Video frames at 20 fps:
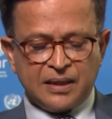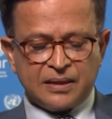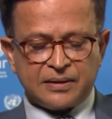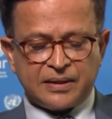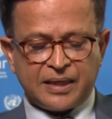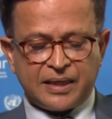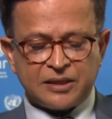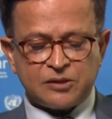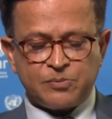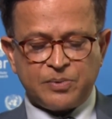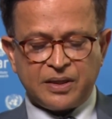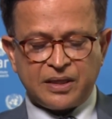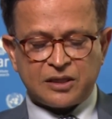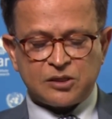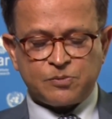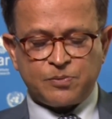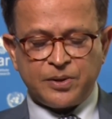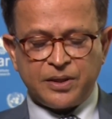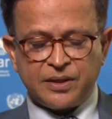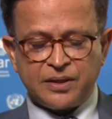that has been
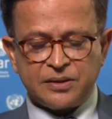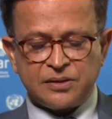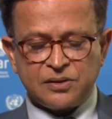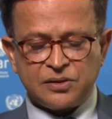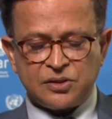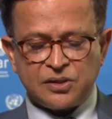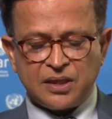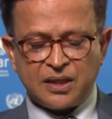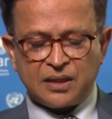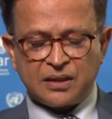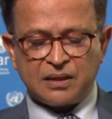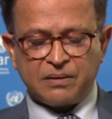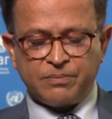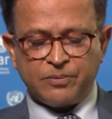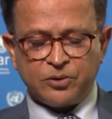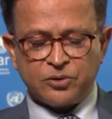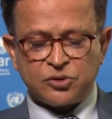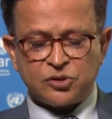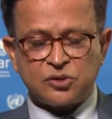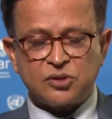experiencing the
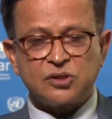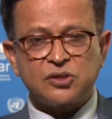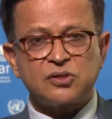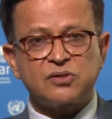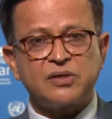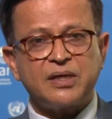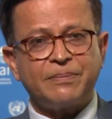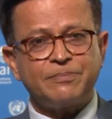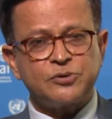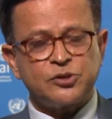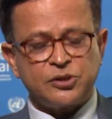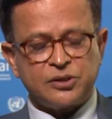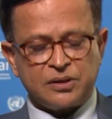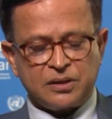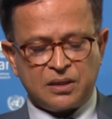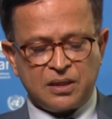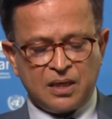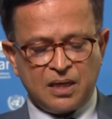most disruption